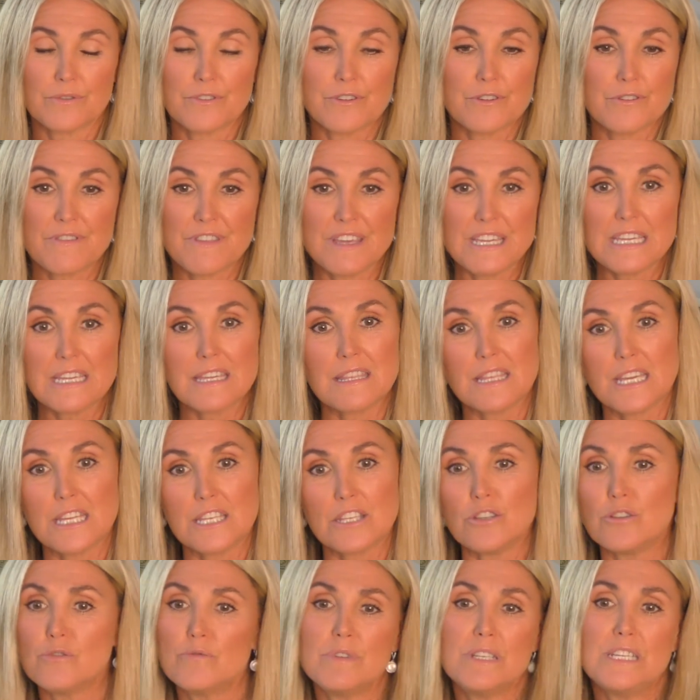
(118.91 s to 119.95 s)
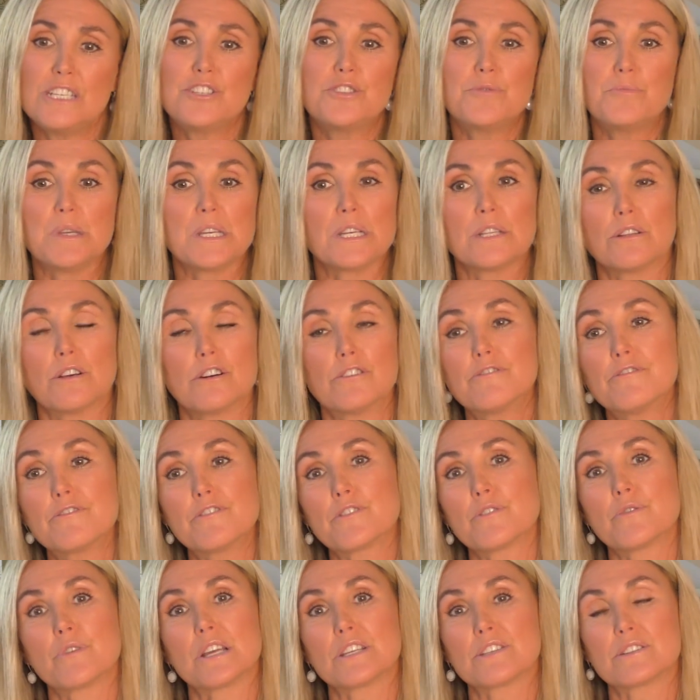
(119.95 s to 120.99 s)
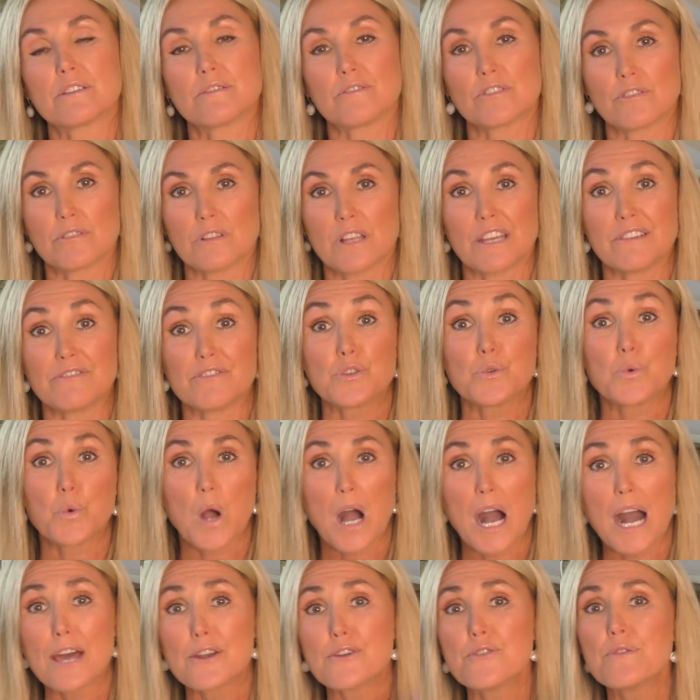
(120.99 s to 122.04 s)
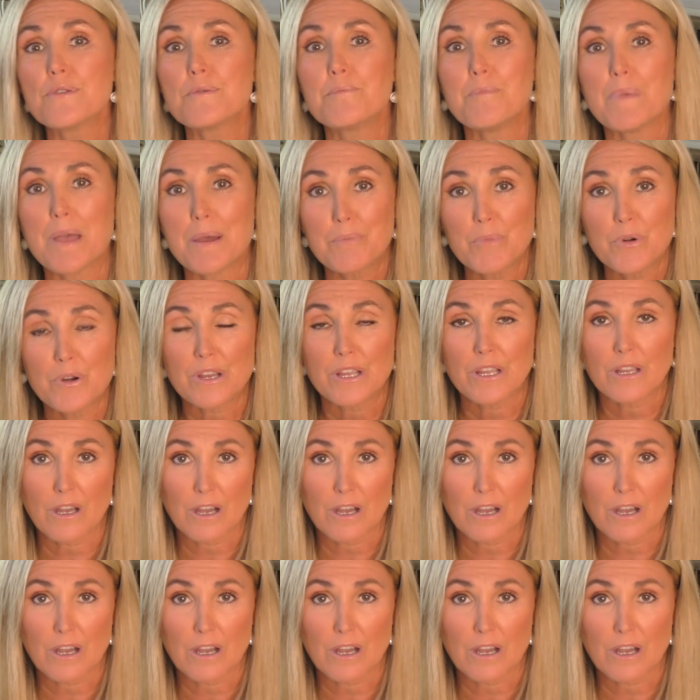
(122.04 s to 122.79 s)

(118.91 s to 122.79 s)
you're thinking that you need to be alone for the rest of your life to honor the memory